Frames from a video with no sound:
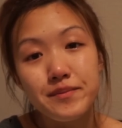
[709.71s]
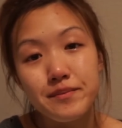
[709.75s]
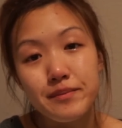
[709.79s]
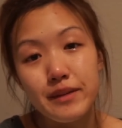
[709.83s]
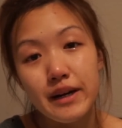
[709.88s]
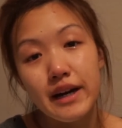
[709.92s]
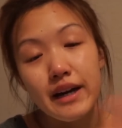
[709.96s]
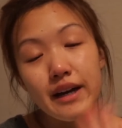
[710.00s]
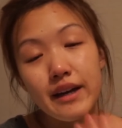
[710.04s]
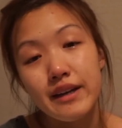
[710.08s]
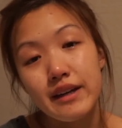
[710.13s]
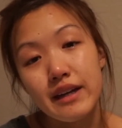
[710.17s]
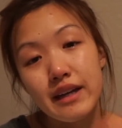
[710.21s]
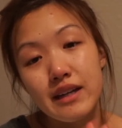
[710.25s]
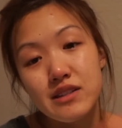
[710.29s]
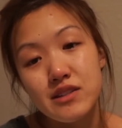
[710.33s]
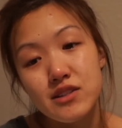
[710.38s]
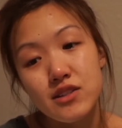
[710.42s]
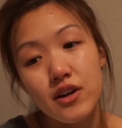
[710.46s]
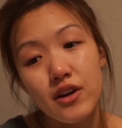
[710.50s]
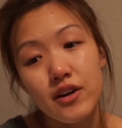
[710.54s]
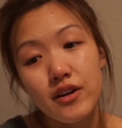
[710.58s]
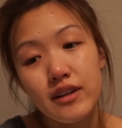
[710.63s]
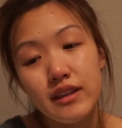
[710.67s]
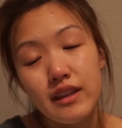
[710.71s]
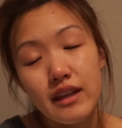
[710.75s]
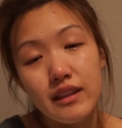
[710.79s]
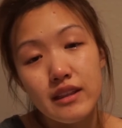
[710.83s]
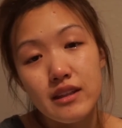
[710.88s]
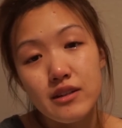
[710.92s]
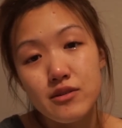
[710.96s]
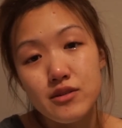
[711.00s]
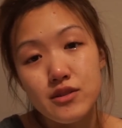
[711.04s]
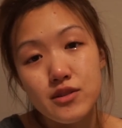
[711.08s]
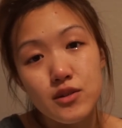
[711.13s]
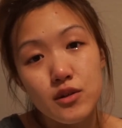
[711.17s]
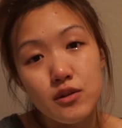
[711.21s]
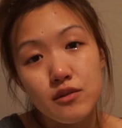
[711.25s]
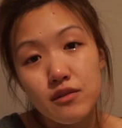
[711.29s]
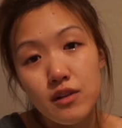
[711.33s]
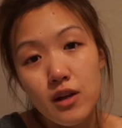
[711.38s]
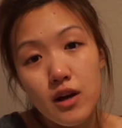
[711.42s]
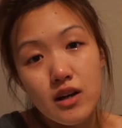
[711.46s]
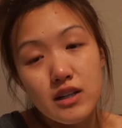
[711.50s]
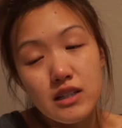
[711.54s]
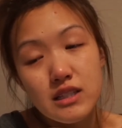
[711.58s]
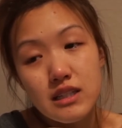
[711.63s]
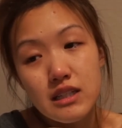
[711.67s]
Bye, and sorry that there was no
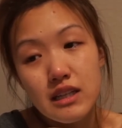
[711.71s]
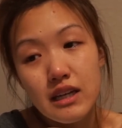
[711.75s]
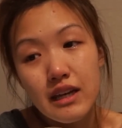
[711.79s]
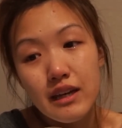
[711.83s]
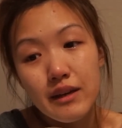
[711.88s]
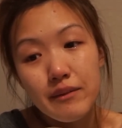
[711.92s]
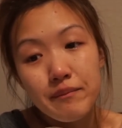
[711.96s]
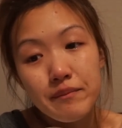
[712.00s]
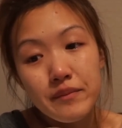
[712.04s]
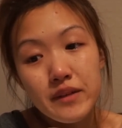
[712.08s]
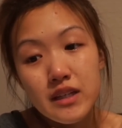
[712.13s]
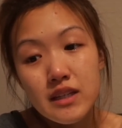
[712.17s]
vlog today.